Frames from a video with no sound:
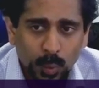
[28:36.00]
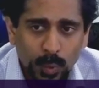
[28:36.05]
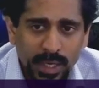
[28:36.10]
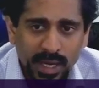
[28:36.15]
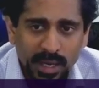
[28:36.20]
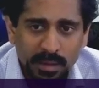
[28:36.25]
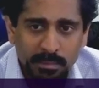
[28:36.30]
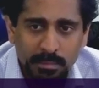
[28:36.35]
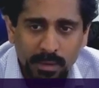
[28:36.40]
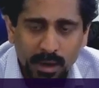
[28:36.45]
So
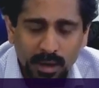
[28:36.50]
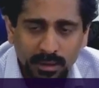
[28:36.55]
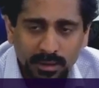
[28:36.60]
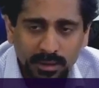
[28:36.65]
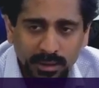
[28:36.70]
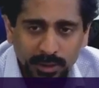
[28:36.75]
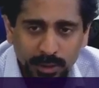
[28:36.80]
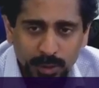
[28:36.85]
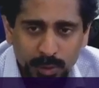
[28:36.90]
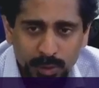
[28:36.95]
we
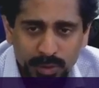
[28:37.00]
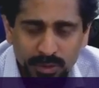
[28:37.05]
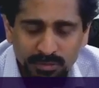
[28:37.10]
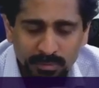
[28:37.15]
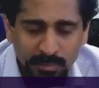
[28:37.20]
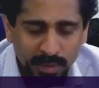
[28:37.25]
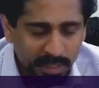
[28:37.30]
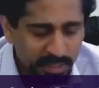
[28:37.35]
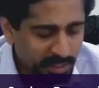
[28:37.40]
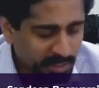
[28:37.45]
embarked use
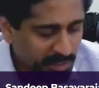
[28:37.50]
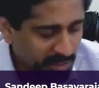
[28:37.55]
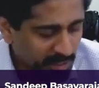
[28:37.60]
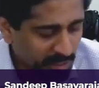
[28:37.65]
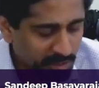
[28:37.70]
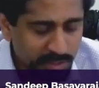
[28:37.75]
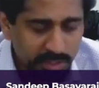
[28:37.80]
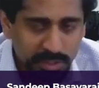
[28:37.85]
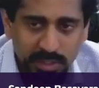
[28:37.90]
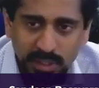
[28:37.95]
of Magic
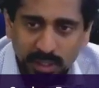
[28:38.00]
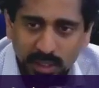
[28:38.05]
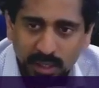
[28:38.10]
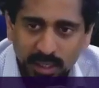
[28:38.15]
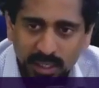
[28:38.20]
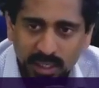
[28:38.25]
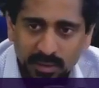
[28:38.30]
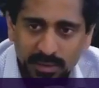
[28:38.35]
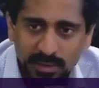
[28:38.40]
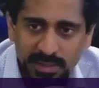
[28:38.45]
Touch
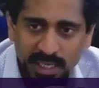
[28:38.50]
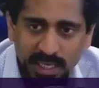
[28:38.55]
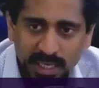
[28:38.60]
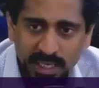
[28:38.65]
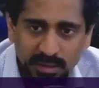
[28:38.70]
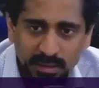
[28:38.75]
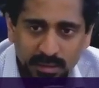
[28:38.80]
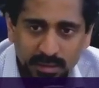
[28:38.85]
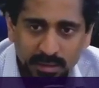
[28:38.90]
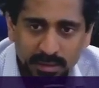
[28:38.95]
in our
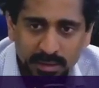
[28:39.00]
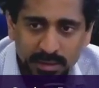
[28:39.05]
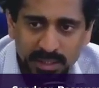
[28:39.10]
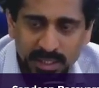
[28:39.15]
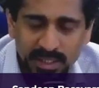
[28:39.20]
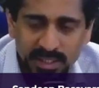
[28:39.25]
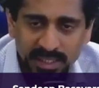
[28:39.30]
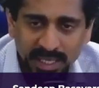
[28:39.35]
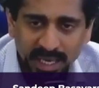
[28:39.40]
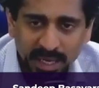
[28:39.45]
center
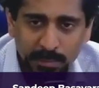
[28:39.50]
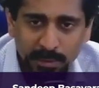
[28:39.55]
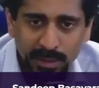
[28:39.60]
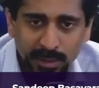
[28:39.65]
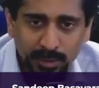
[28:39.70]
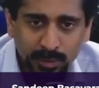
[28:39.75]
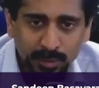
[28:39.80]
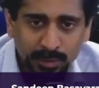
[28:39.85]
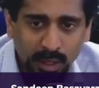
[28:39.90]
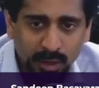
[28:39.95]
since
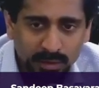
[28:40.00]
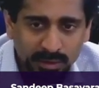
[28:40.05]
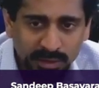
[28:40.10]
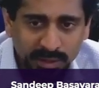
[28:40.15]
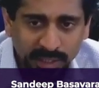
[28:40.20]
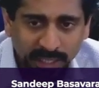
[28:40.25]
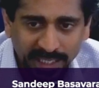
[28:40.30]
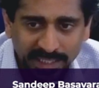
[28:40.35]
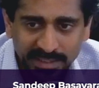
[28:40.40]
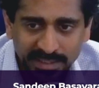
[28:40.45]
April
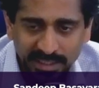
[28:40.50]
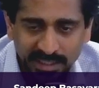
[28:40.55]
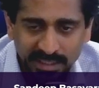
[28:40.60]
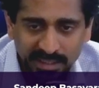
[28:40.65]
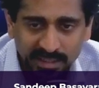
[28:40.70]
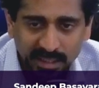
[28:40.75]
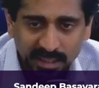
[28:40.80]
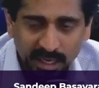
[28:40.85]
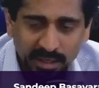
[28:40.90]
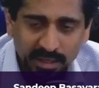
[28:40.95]

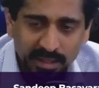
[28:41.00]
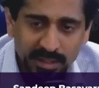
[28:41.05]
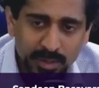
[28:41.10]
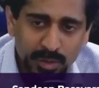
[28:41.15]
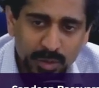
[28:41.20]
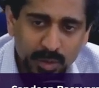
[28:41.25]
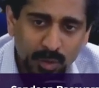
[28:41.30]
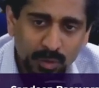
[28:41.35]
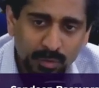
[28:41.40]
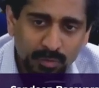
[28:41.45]
2018, and in
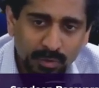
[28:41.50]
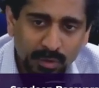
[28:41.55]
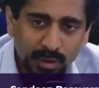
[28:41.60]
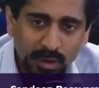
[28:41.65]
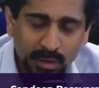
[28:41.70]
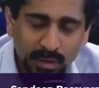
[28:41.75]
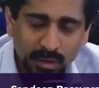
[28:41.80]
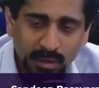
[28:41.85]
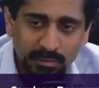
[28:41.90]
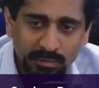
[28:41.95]
so
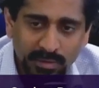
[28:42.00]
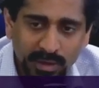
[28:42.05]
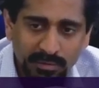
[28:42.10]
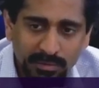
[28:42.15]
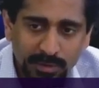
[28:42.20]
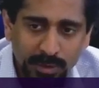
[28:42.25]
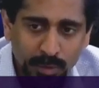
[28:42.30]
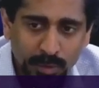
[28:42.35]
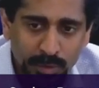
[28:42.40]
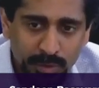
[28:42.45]
far we
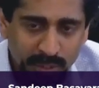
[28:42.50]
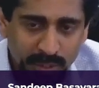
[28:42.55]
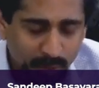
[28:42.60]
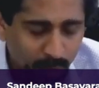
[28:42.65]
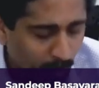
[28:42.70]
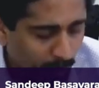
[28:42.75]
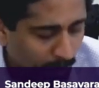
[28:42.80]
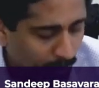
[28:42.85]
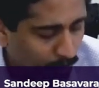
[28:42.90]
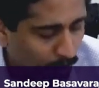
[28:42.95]
have used in
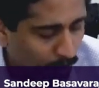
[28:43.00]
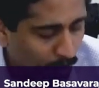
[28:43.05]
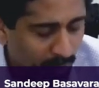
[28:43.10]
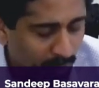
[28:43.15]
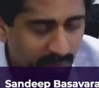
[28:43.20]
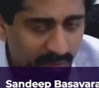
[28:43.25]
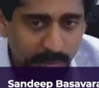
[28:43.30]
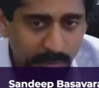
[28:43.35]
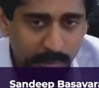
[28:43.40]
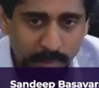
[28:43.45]
over
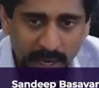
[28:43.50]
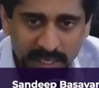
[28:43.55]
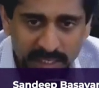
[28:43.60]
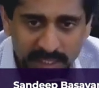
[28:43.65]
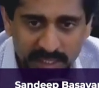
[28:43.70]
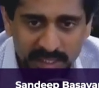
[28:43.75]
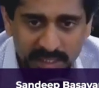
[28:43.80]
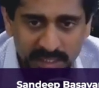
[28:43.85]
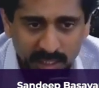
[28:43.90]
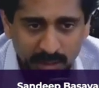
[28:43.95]
400
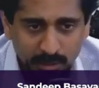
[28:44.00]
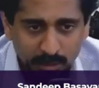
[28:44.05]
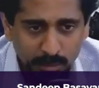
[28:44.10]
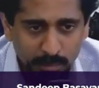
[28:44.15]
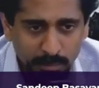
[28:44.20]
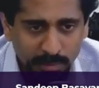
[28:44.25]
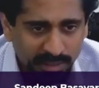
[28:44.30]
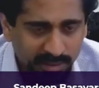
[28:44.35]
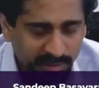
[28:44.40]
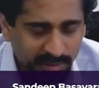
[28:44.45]
patients in
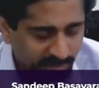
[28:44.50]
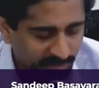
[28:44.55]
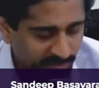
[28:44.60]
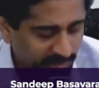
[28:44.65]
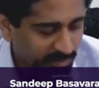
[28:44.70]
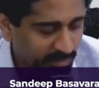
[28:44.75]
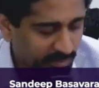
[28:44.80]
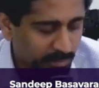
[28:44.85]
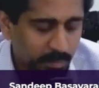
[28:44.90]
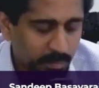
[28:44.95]
our
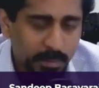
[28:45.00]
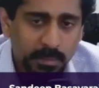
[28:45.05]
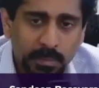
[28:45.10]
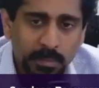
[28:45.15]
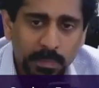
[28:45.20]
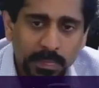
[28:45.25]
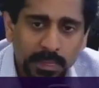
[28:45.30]
practice.